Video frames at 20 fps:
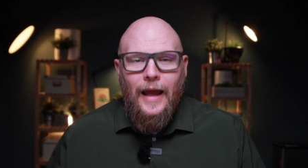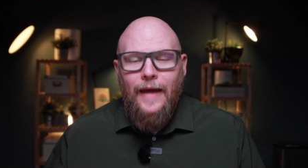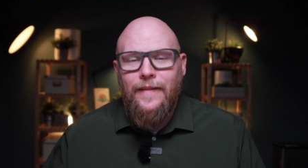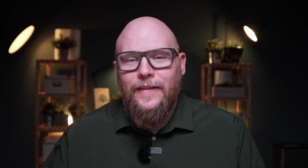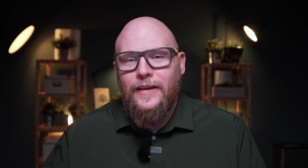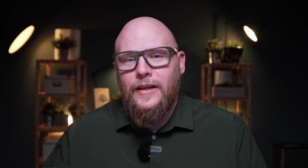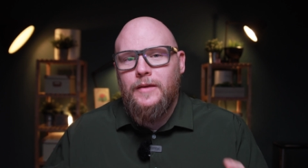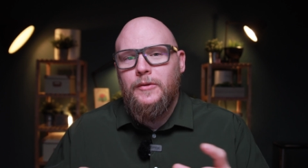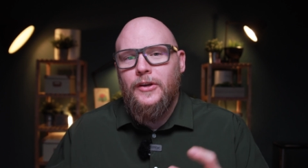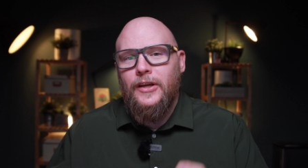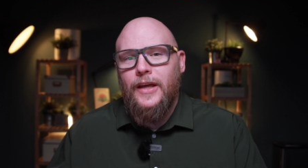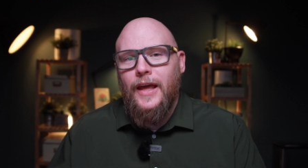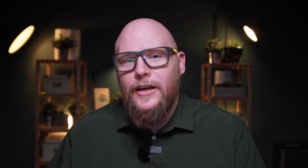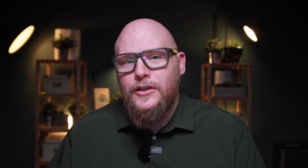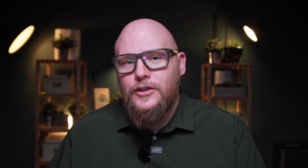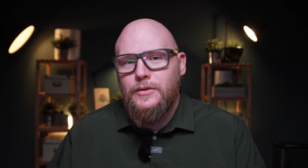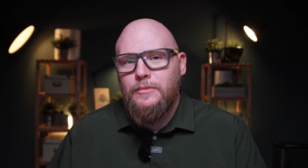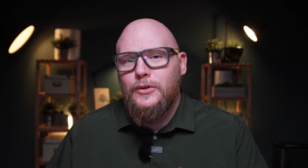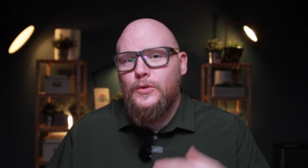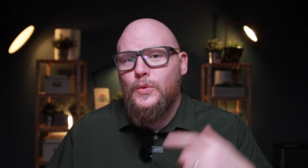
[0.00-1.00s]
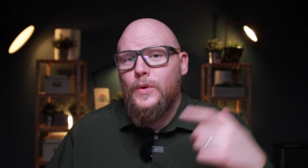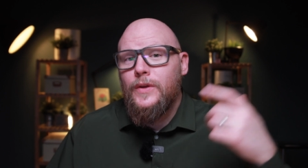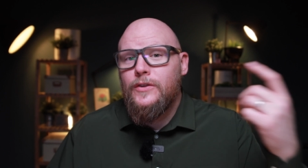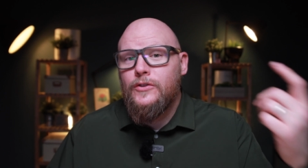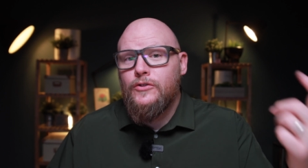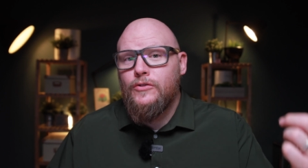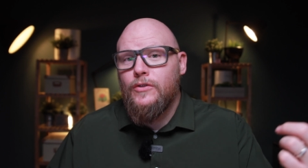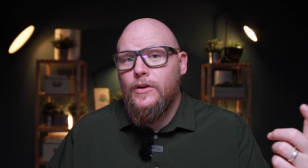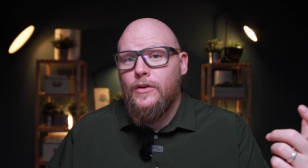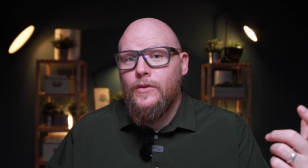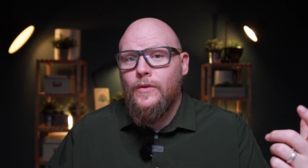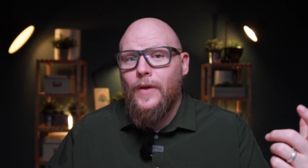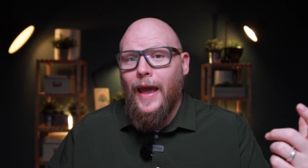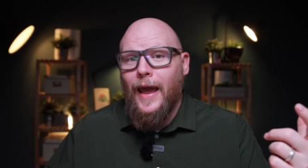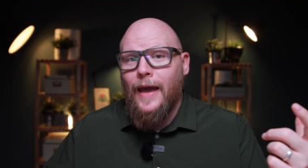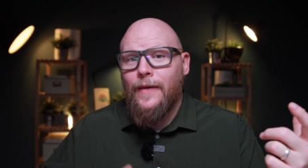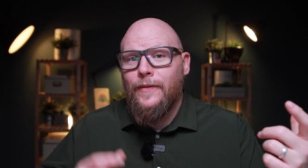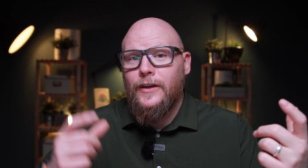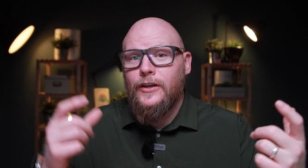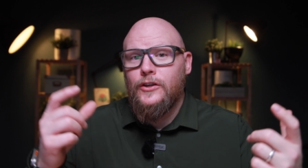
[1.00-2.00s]
and the communication between the drone
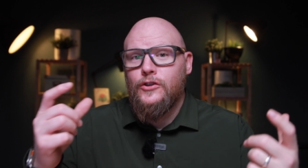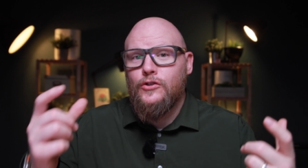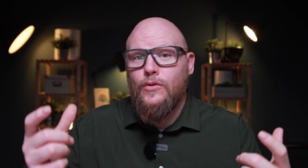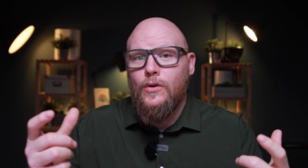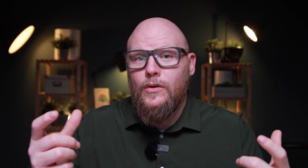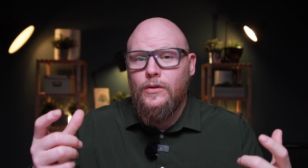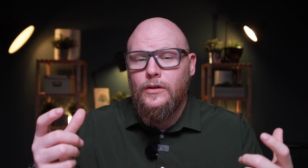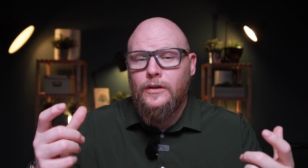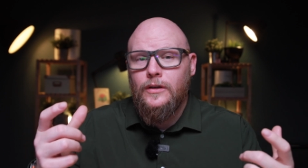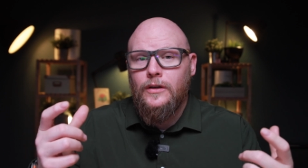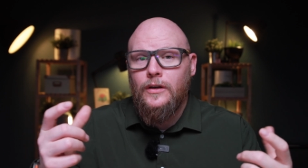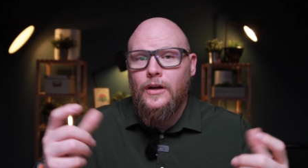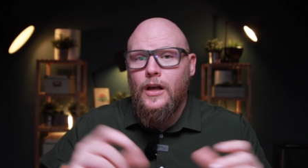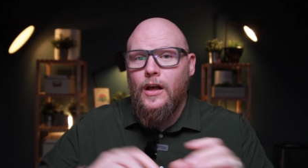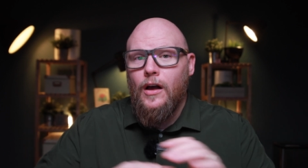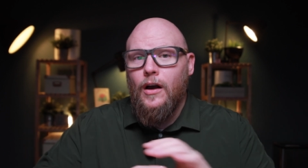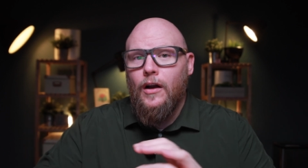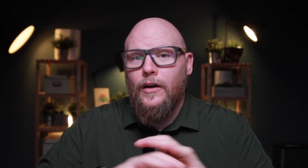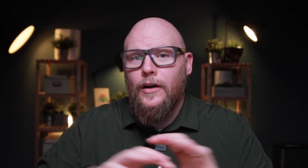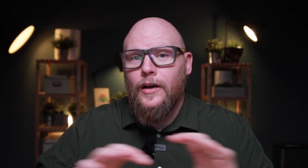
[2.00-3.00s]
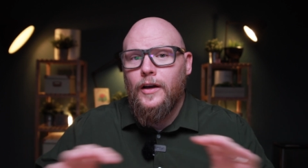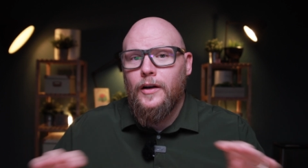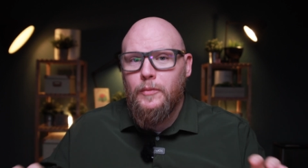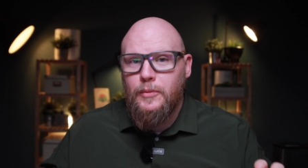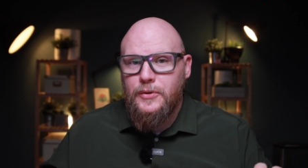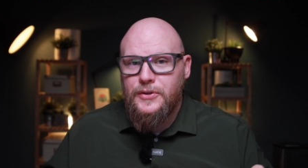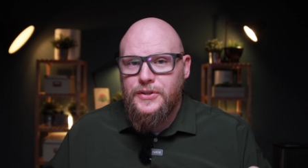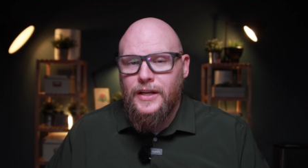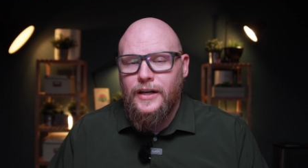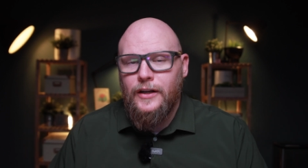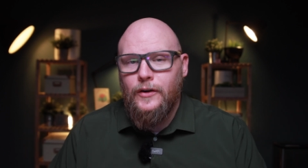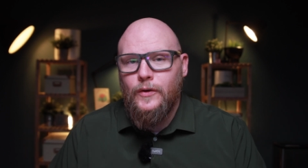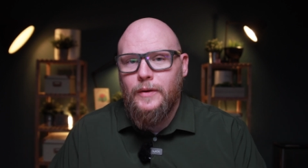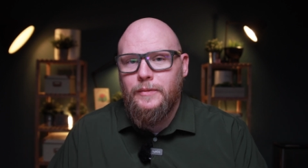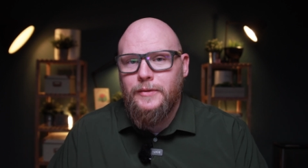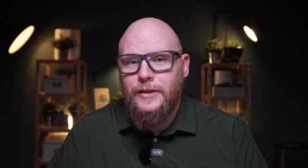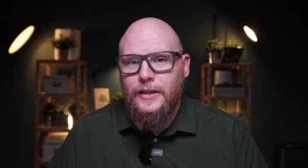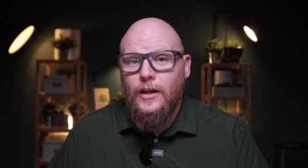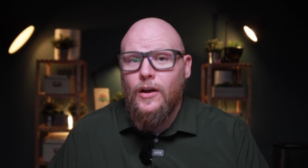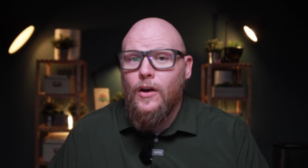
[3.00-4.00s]
and the controller are 100%
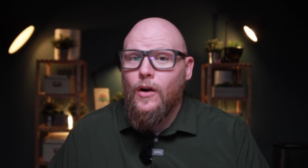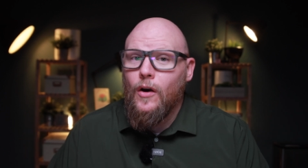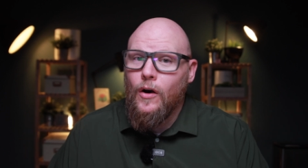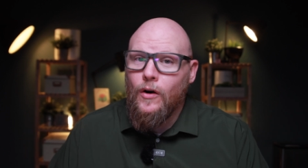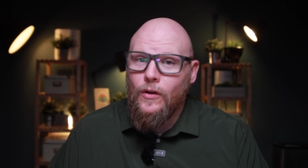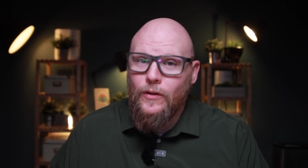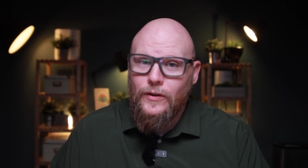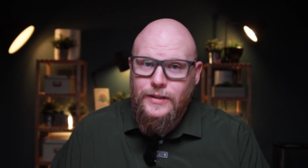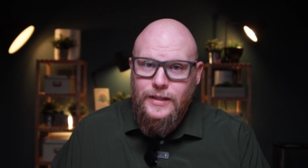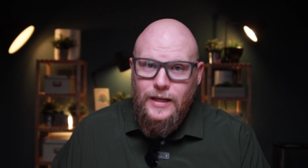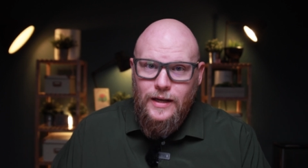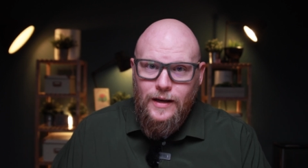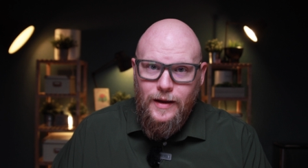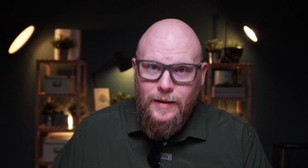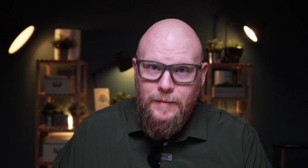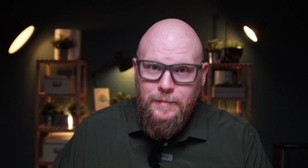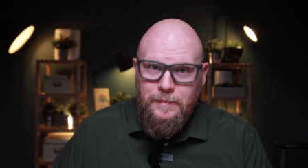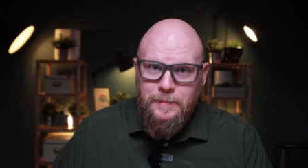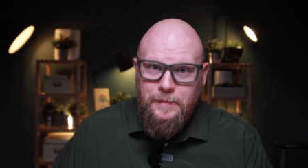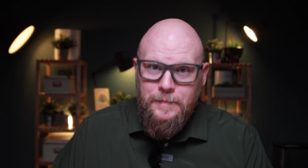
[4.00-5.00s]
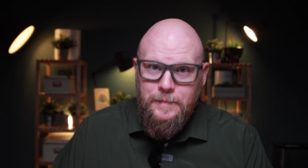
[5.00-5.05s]
encrypted all the time.